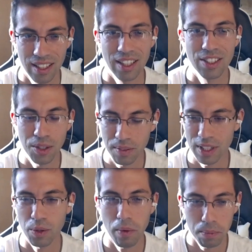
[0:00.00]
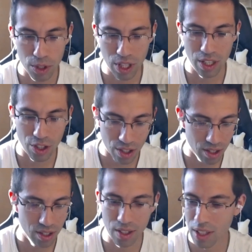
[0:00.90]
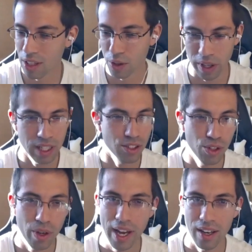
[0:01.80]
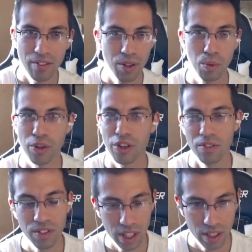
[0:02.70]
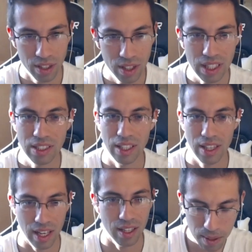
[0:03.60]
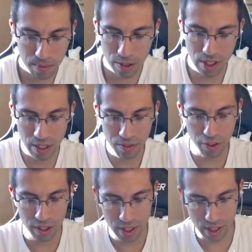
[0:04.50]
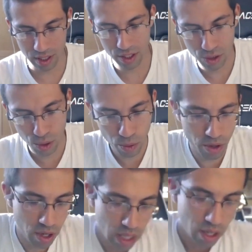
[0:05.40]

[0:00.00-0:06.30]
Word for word: yeah. It's all about the reputation, the credits you have, the work you've done, things like that. Hey, about Sanford and Son, because you were,